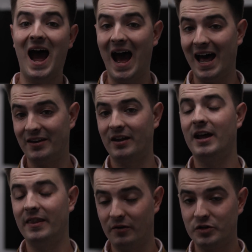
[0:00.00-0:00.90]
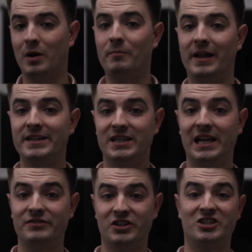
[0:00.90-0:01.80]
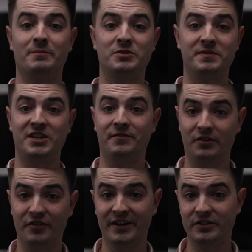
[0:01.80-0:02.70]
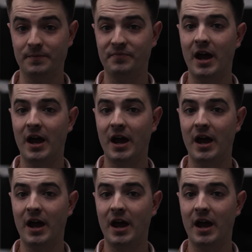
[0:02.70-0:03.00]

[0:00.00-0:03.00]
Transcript: and there is one place that gives us some specific figures.